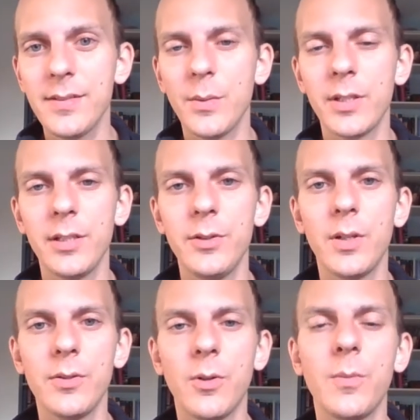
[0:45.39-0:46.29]
so we're going to do
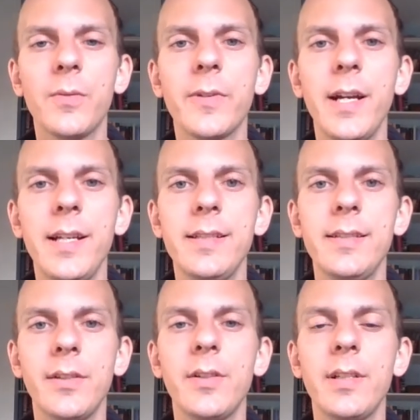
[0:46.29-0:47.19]
our normal Friday
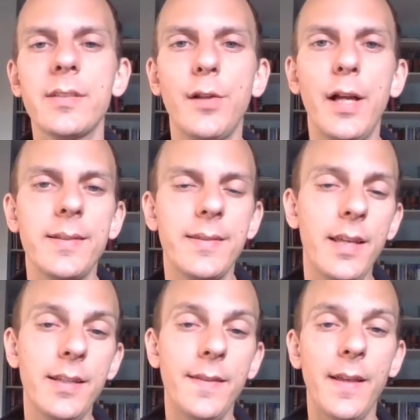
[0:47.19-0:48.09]
synchronous class
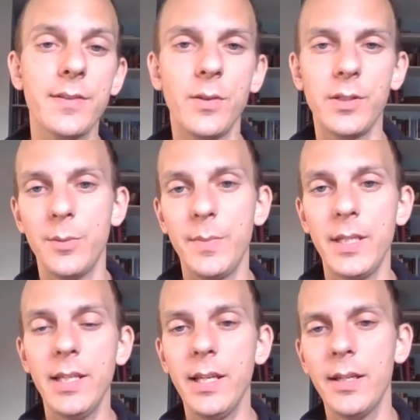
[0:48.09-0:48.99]
then, and that's going to
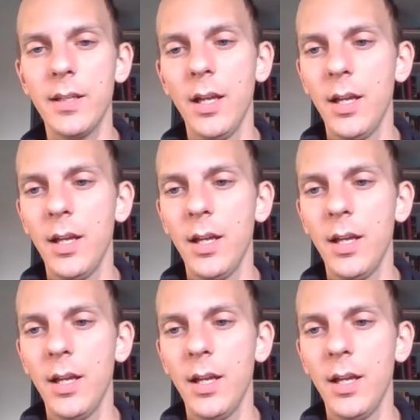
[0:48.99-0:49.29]
be it